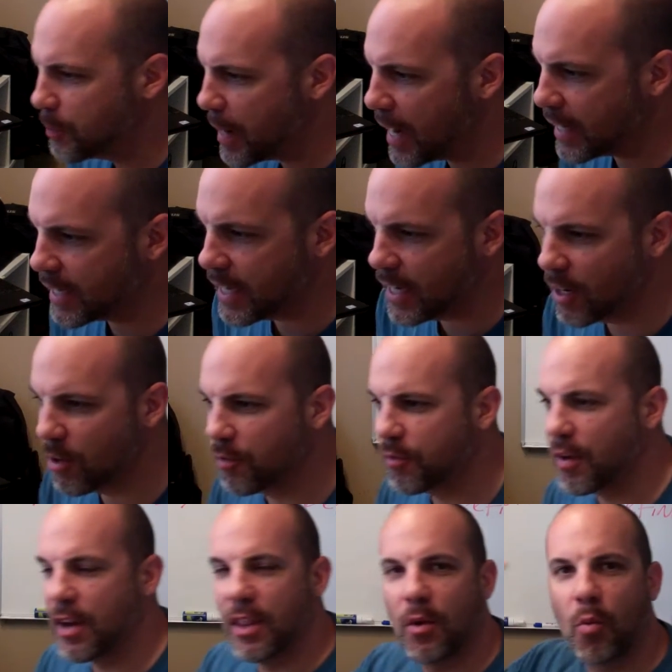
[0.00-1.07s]
back here in
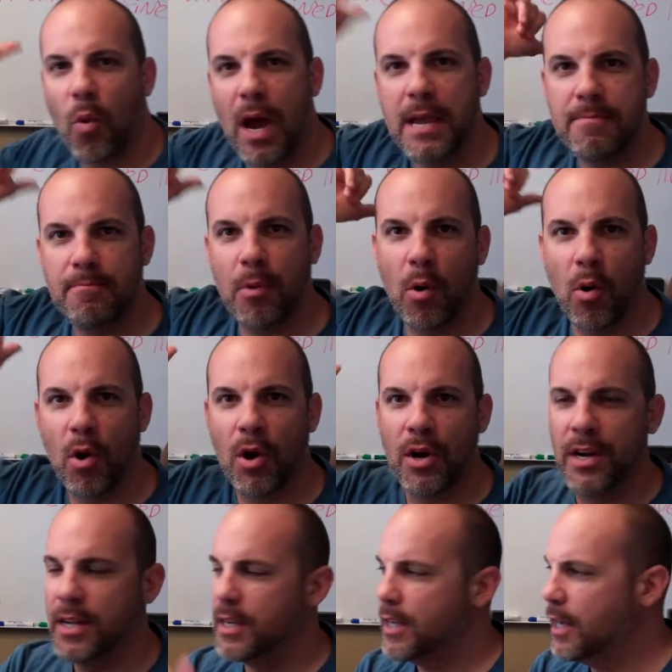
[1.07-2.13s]
front of the
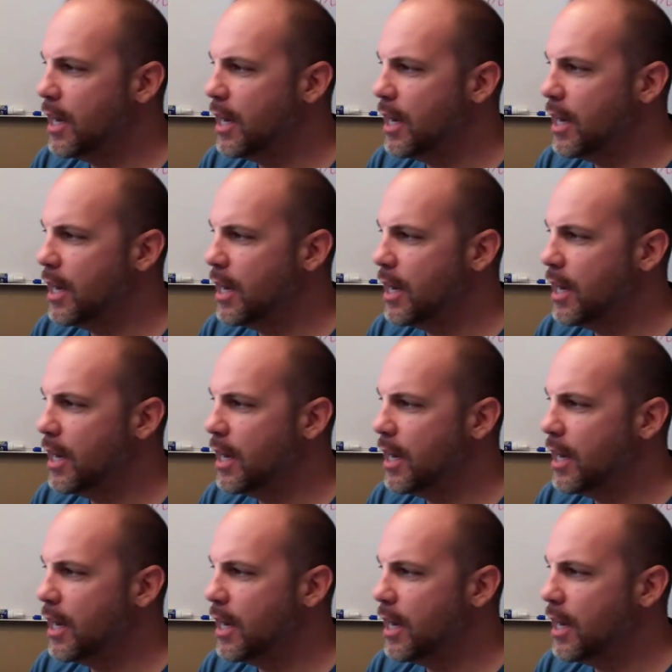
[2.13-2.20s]
whiteboard.